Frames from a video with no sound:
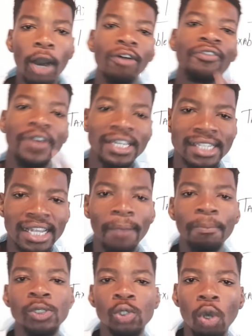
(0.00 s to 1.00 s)
our first
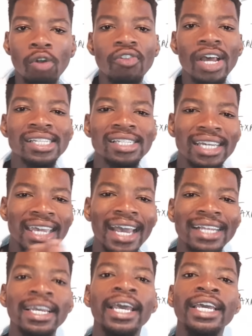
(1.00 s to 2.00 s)
step is to obviously
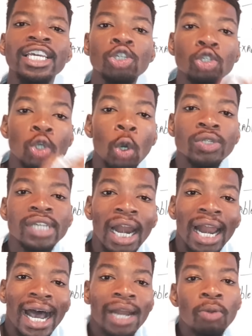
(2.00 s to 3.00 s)
get his
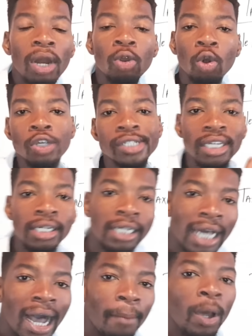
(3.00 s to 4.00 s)
total annual gross
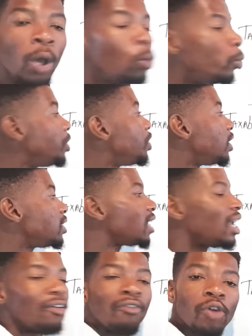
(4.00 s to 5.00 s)
income, which is
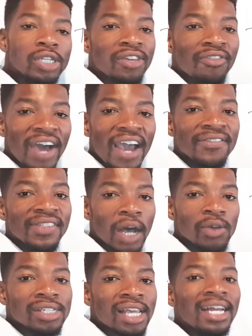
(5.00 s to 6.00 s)
forty-five
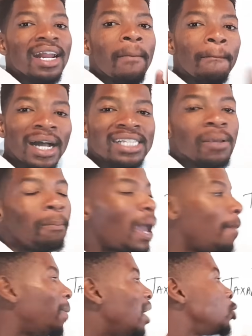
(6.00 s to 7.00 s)
thousand
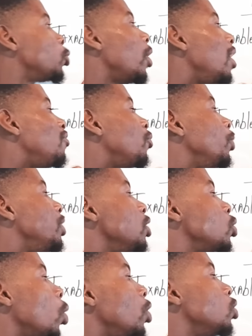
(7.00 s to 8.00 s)
multiplied by twelve, which
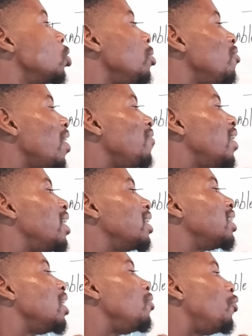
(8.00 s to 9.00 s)
is going to be five
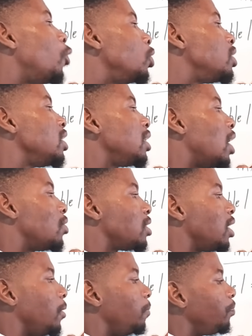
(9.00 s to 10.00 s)
hundred forty
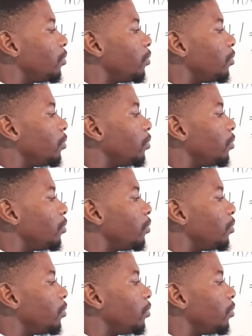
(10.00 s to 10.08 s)
thousand.